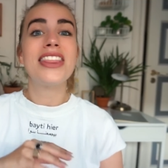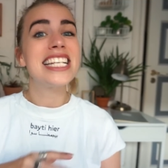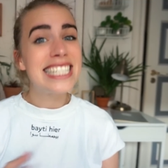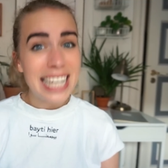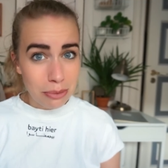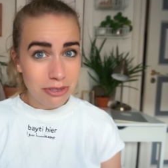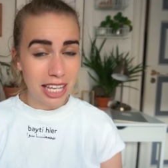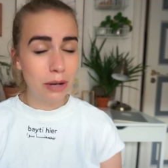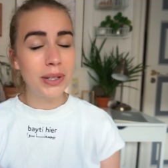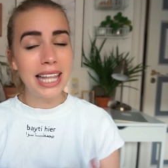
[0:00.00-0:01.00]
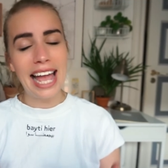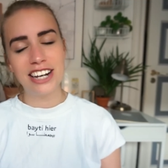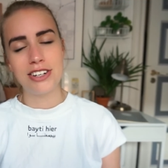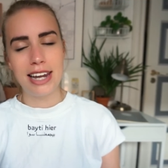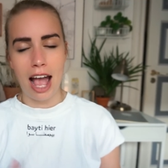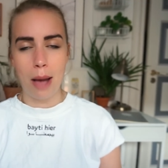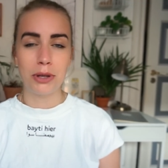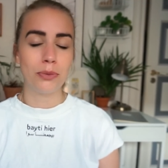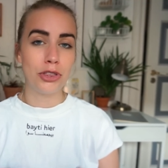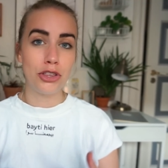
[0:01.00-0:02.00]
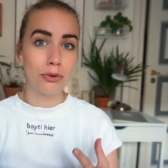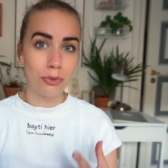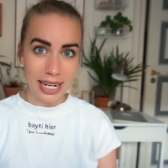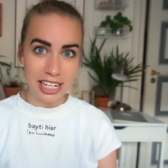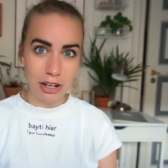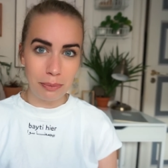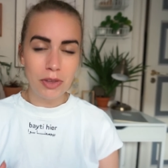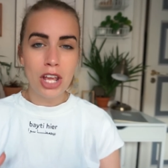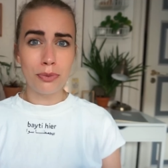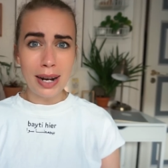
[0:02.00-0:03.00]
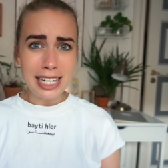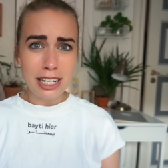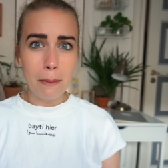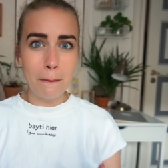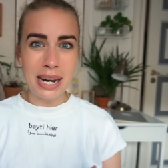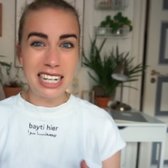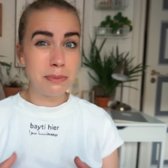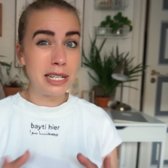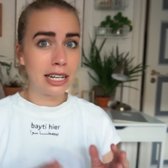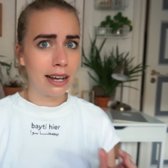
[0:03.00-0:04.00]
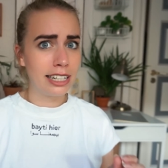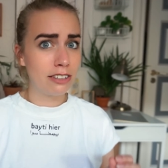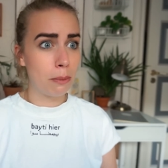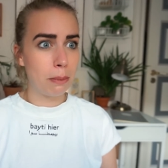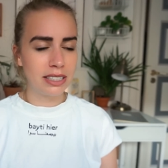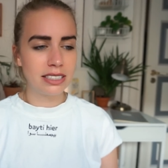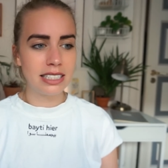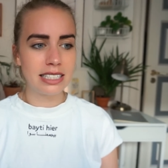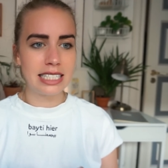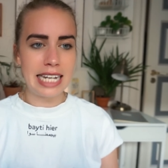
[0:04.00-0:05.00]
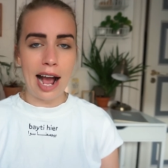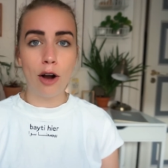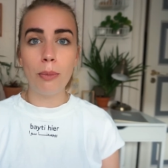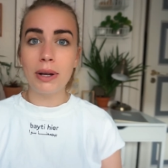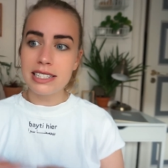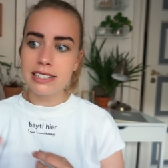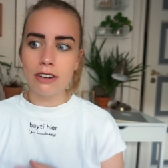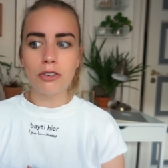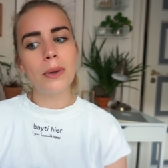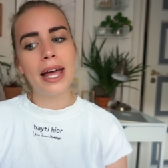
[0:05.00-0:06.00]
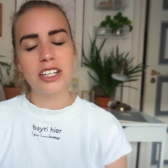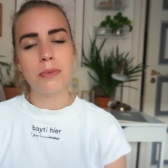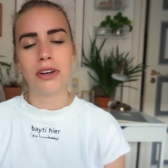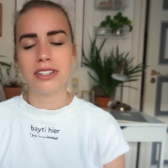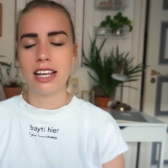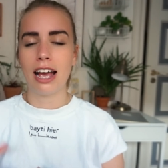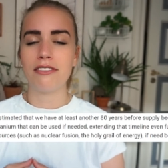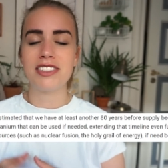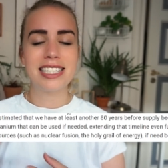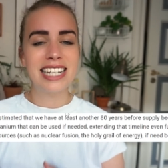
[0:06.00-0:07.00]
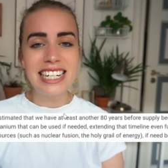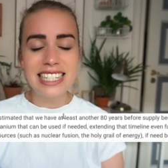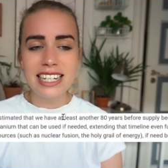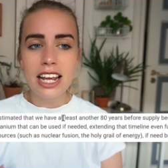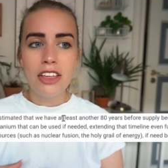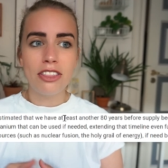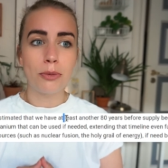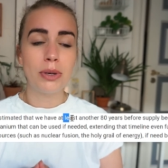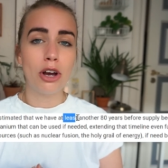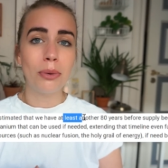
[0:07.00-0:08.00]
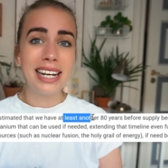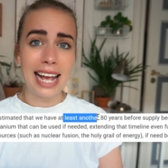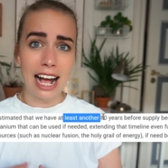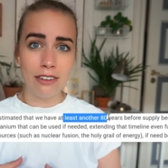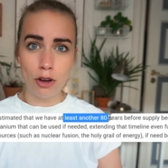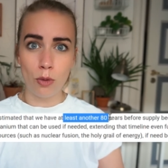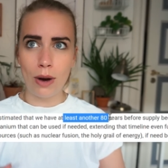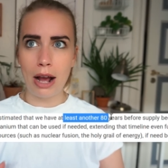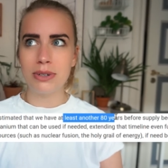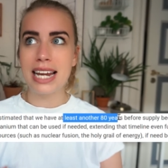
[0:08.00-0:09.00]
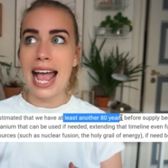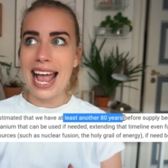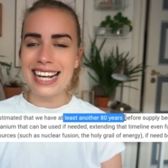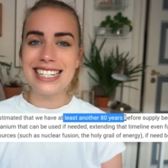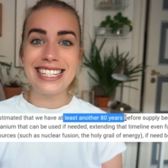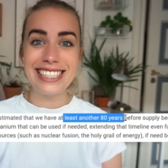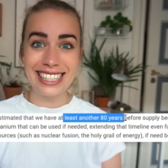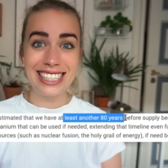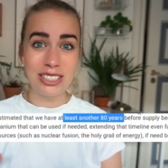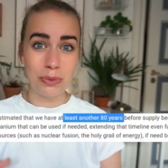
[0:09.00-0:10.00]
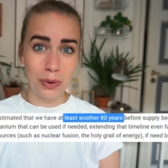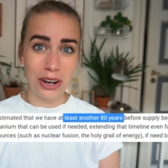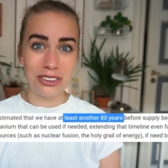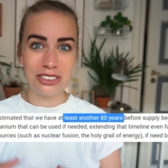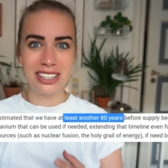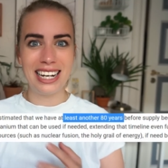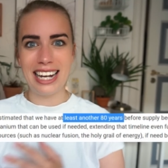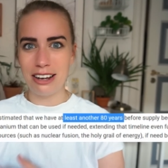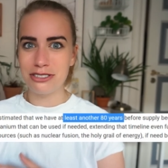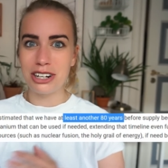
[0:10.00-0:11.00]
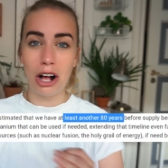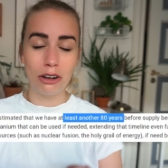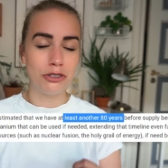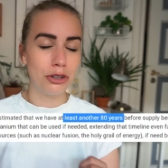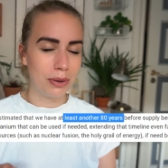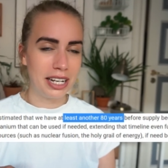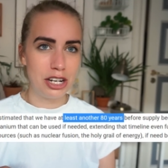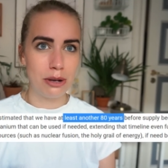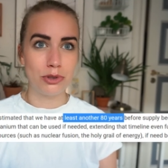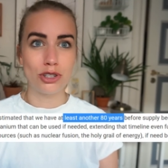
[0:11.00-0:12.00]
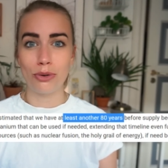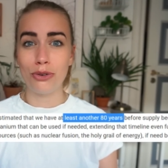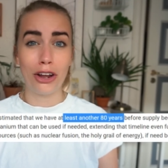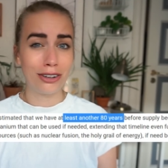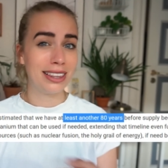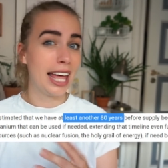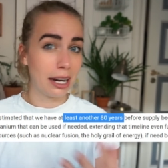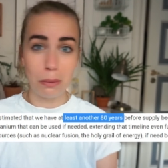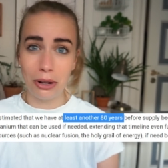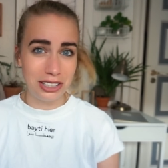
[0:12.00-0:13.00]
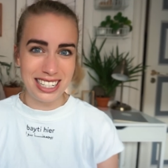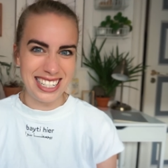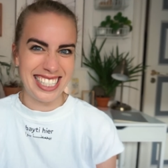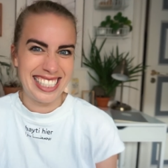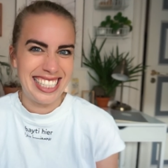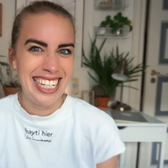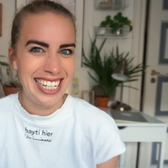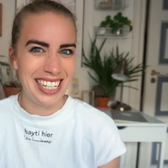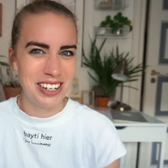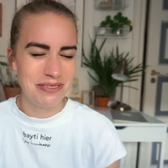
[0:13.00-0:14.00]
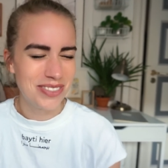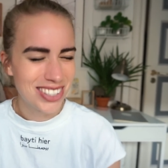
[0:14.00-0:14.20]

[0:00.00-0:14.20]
The same thing will actually happen with uranium. Uranium might be kind of abundant now, but several experts have stated that we only have around 80 years worth left of uranium. So not that abundant, it seems.